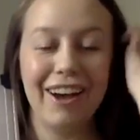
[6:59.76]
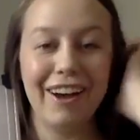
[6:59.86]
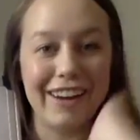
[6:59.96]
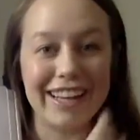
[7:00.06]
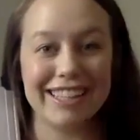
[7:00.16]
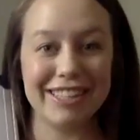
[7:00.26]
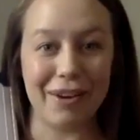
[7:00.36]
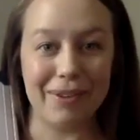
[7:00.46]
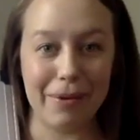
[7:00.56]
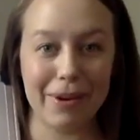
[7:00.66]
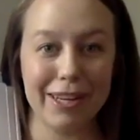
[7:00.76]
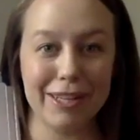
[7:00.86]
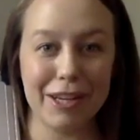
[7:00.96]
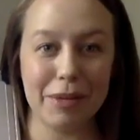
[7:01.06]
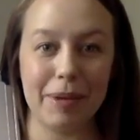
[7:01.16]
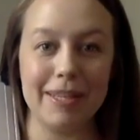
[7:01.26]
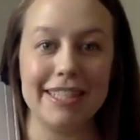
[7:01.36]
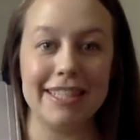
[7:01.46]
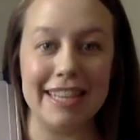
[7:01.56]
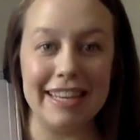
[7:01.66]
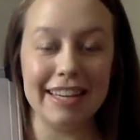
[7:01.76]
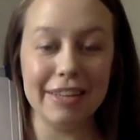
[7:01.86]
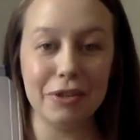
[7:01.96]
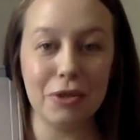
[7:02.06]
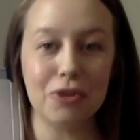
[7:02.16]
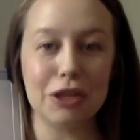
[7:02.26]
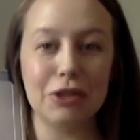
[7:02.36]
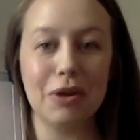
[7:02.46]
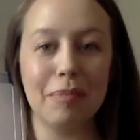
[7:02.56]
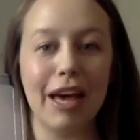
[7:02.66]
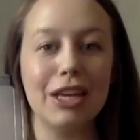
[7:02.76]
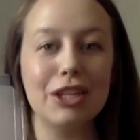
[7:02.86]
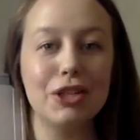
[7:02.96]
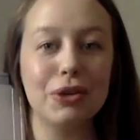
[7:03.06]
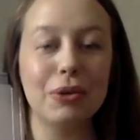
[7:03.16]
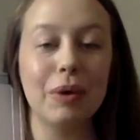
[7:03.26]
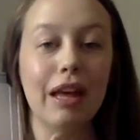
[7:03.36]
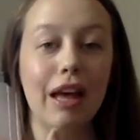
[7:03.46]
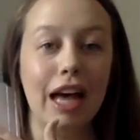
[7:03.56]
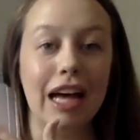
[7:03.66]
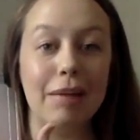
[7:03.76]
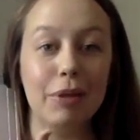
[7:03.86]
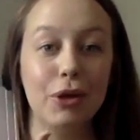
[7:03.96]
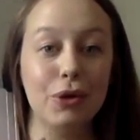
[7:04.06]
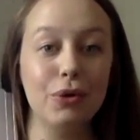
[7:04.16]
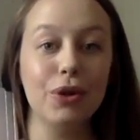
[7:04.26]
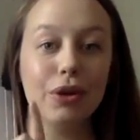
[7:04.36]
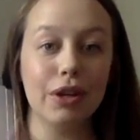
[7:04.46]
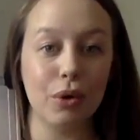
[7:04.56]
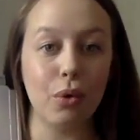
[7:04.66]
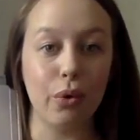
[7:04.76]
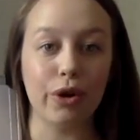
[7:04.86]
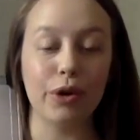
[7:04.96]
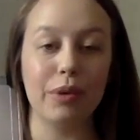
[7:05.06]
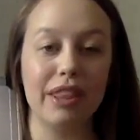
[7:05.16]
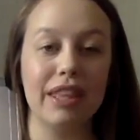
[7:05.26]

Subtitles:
All right. So now we're going to talk about Z. So just to remind you, who you're going to order with